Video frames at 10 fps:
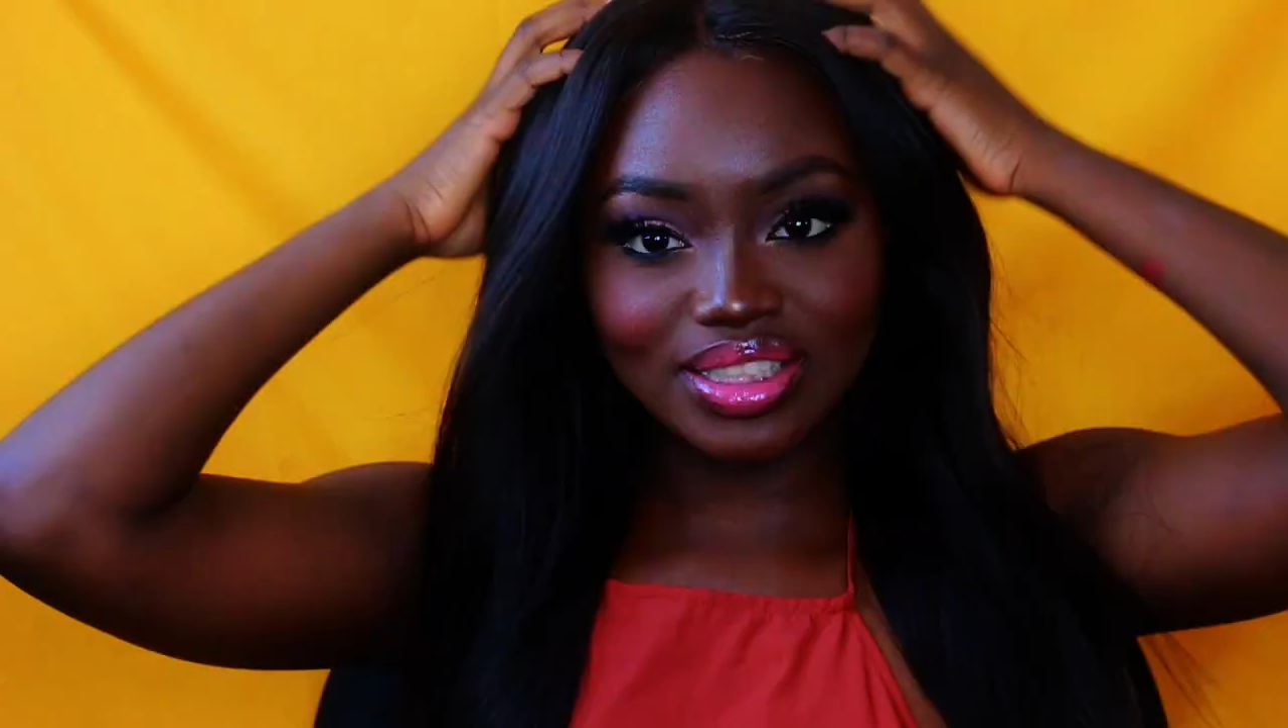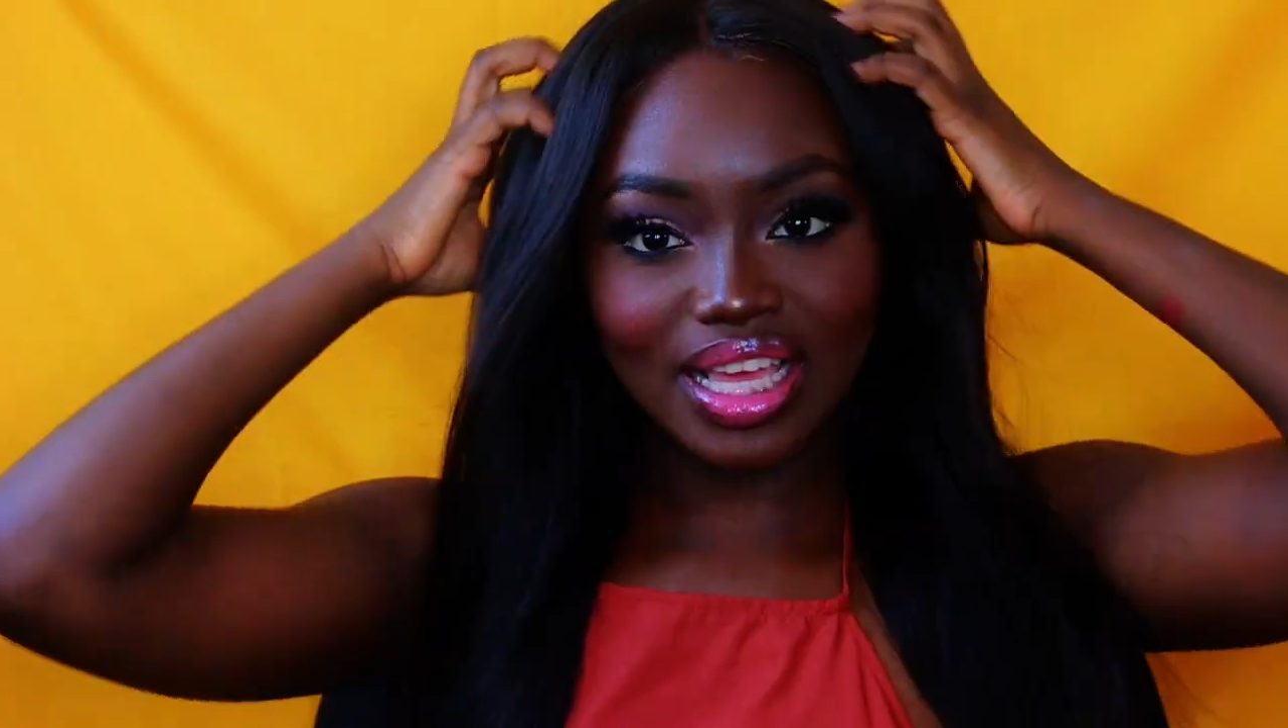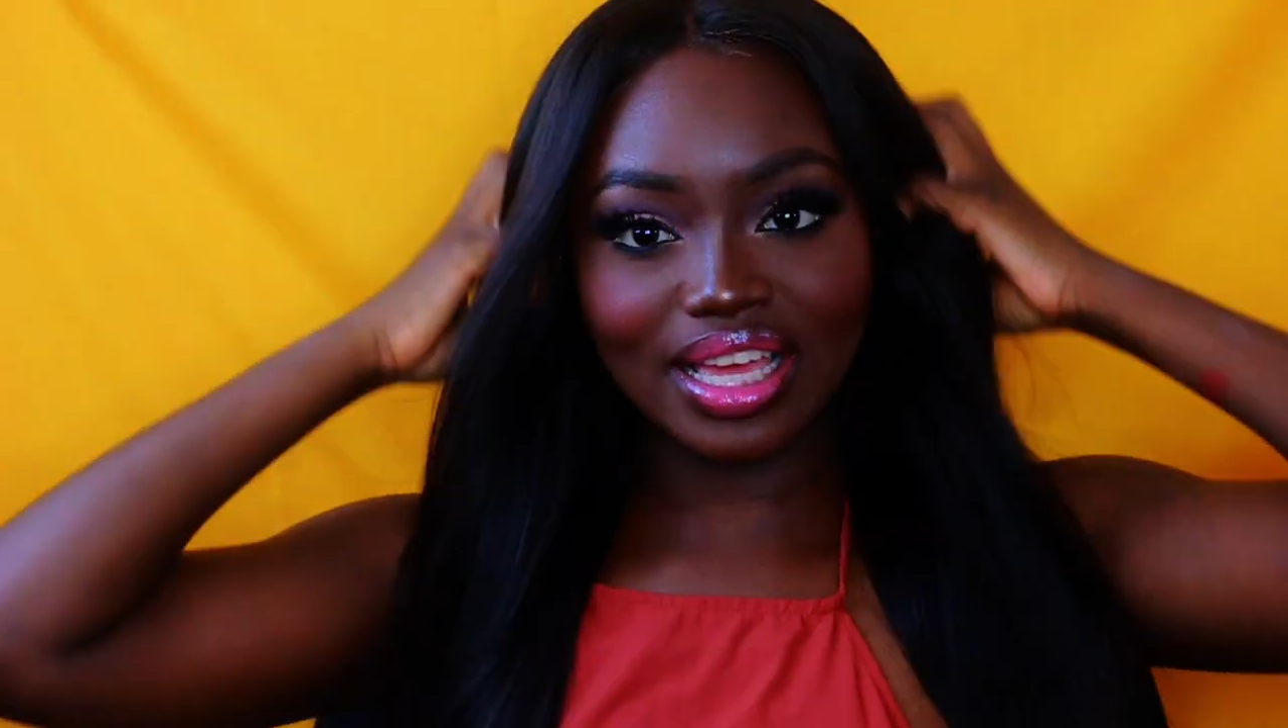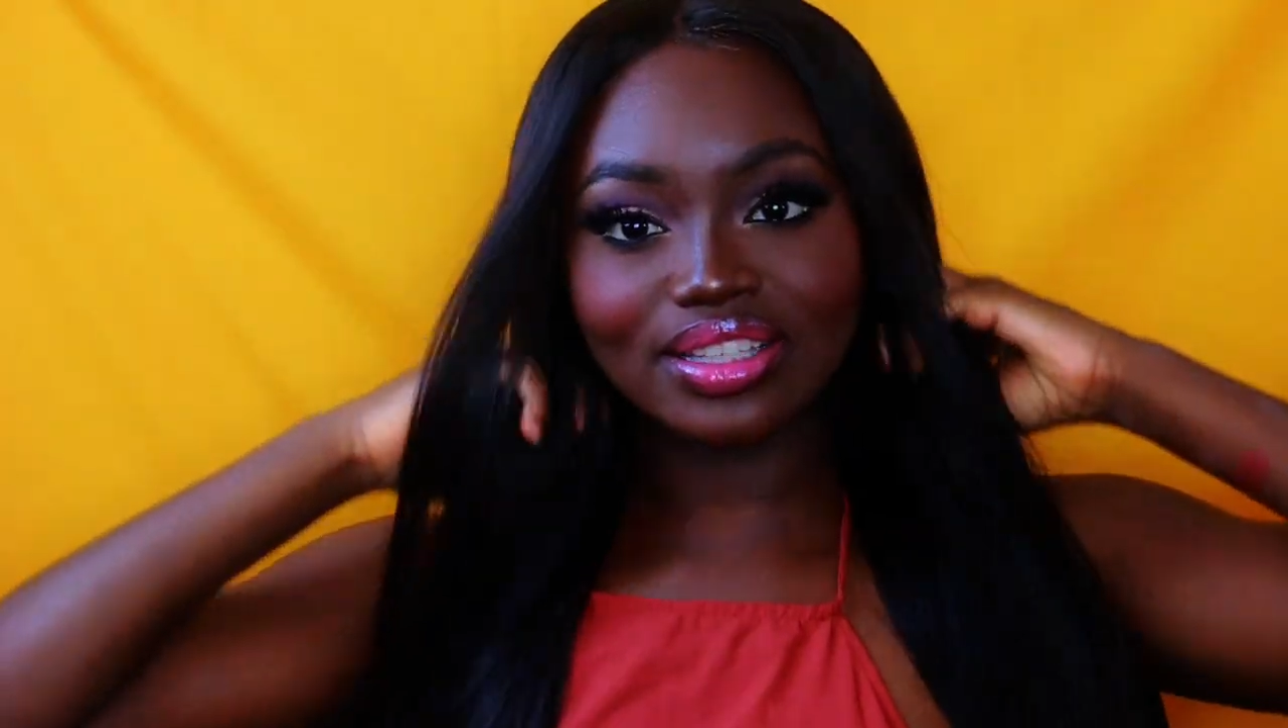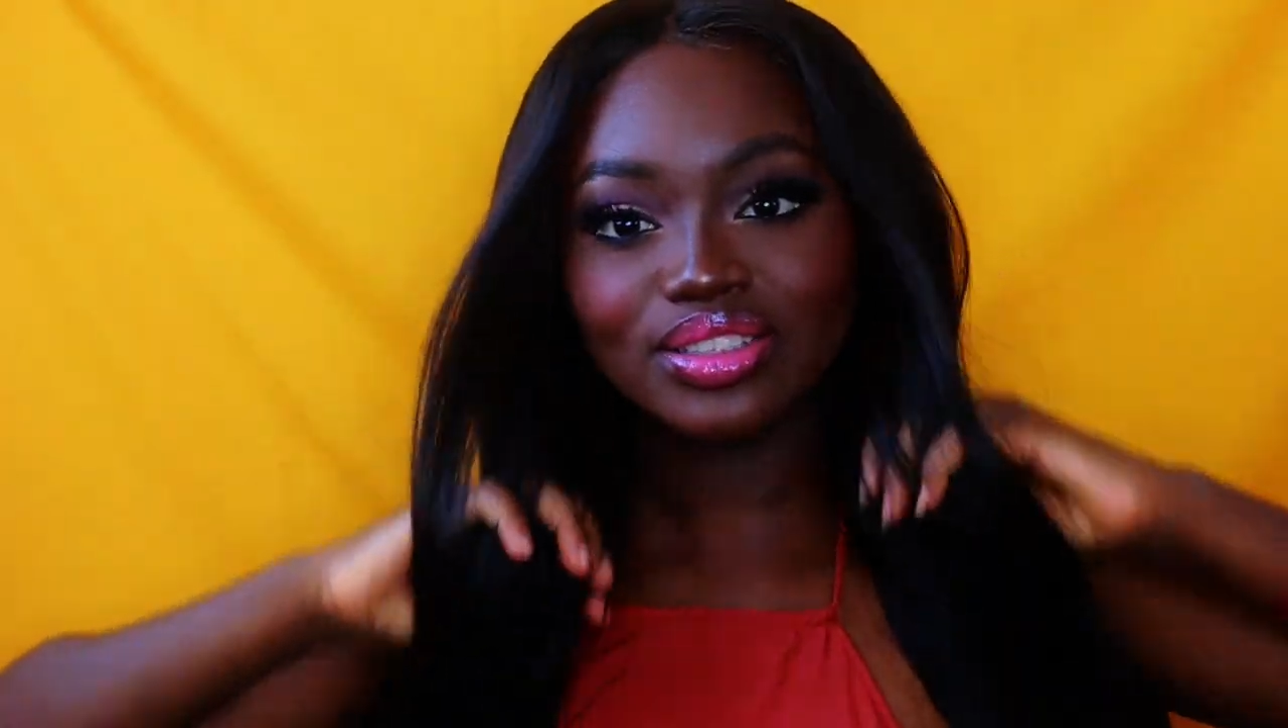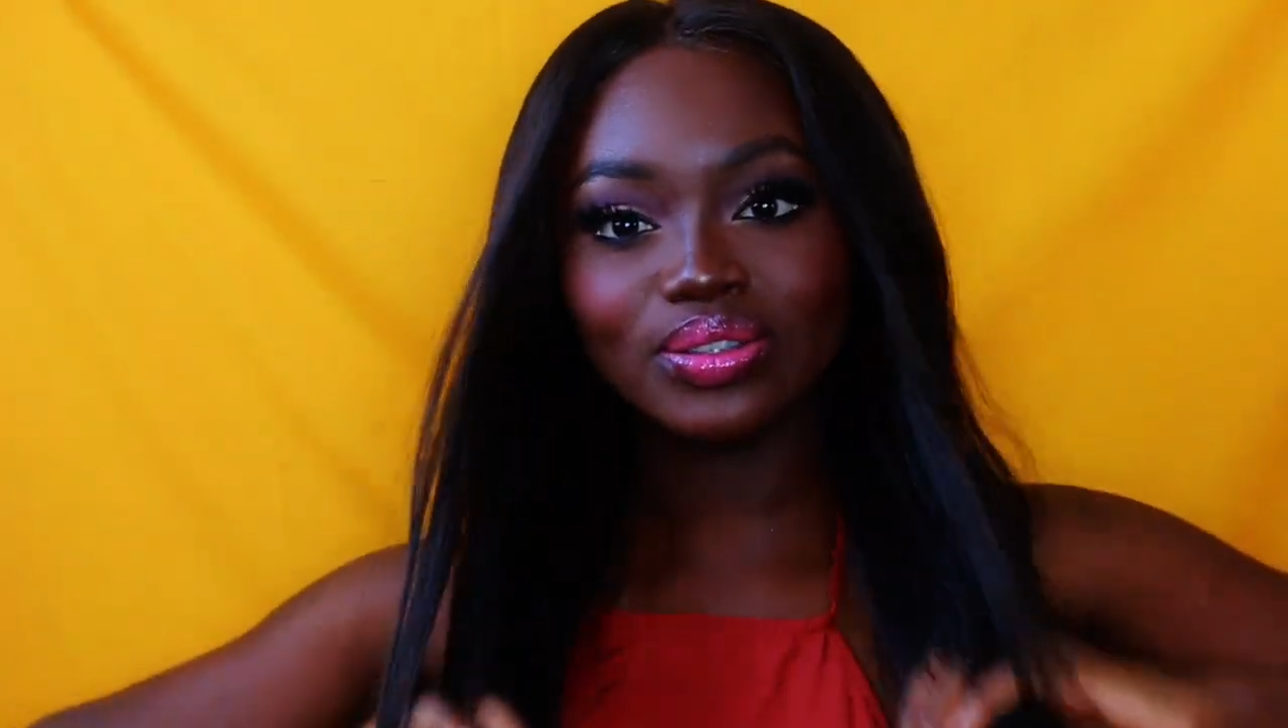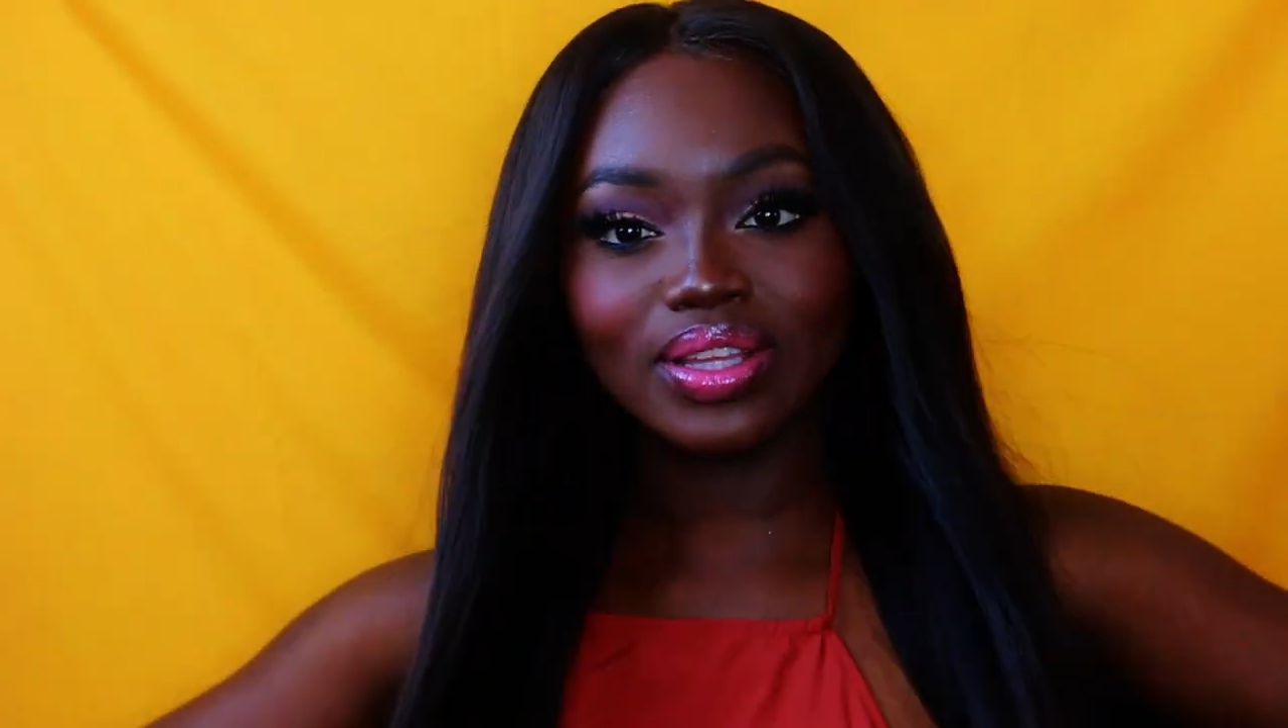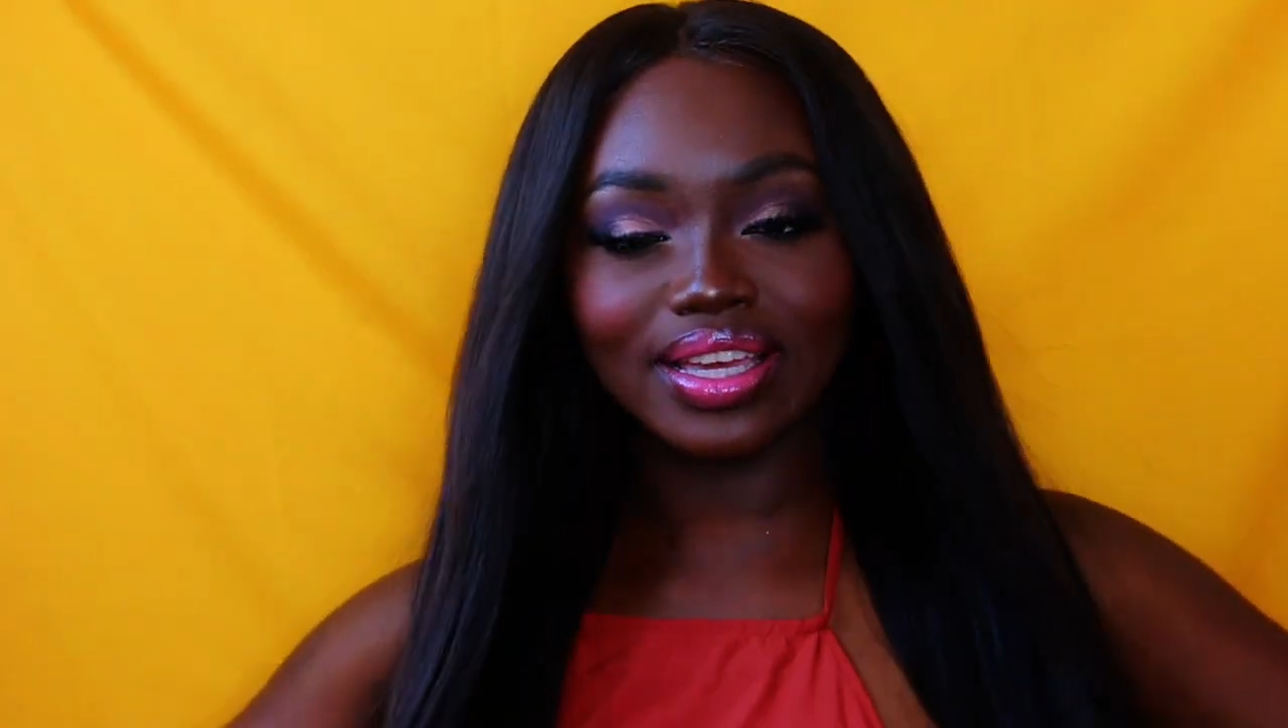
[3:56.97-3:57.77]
Yeah, so